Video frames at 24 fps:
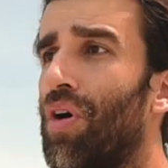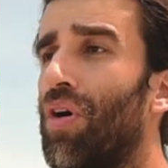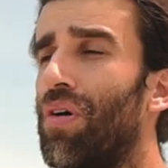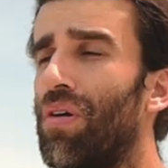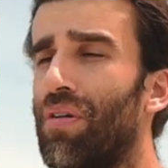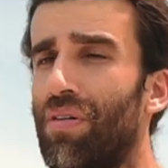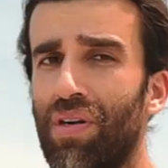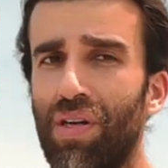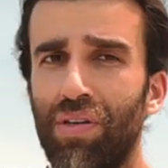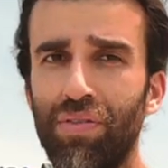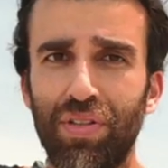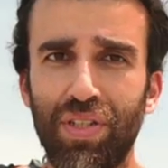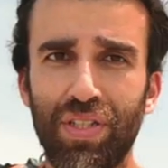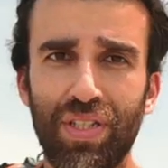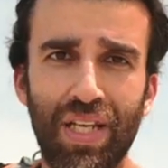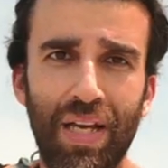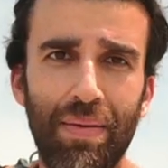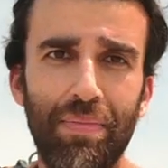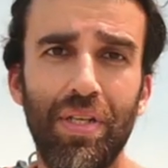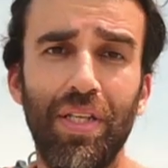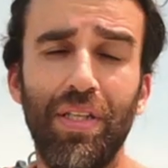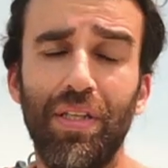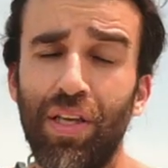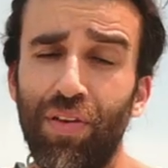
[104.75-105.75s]
go around the
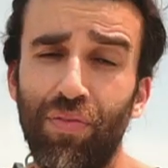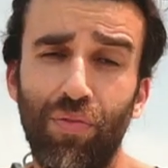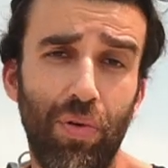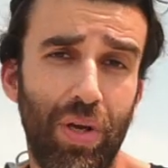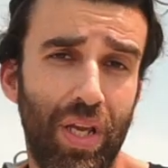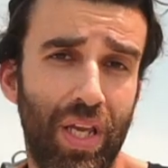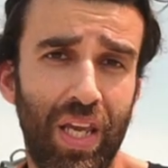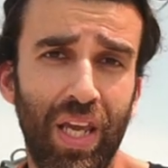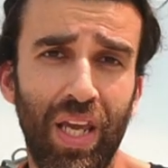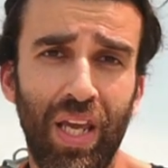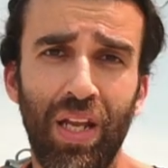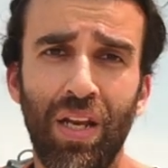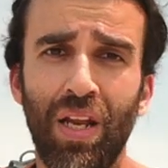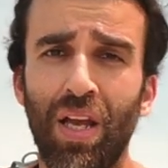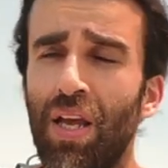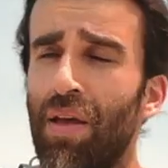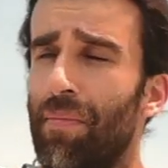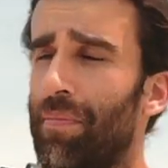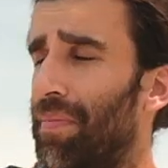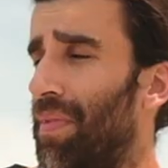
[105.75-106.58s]
subject if we can.